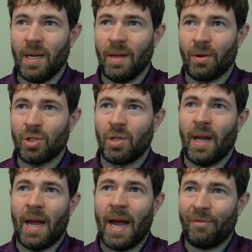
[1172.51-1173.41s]
And there's
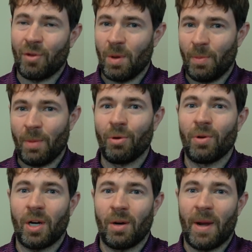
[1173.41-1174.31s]
going to have to be people who
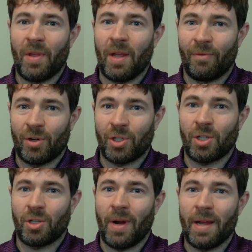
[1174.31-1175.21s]
care about the
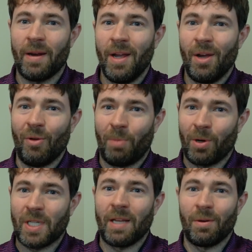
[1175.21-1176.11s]
infrastructure, right? We've
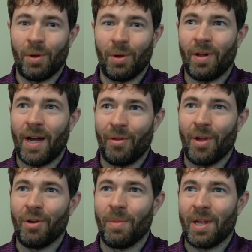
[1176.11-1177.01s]
pretended with cloud
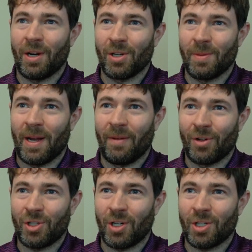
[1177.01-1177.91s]
that nobody cares about
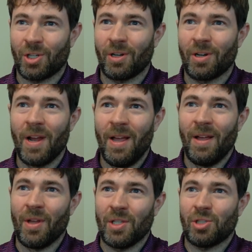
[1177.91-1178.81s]
infrastructure,
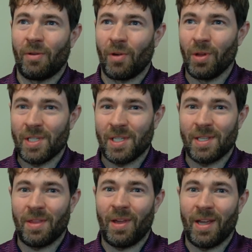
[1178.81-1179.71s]
that serverless
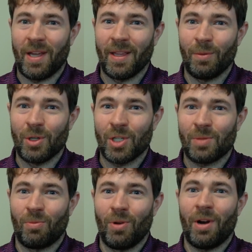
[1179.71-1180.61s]
is a thing, and that we
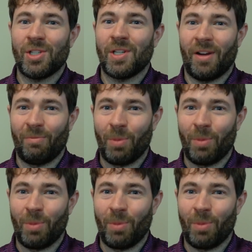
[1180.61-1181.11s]
just run our stuff.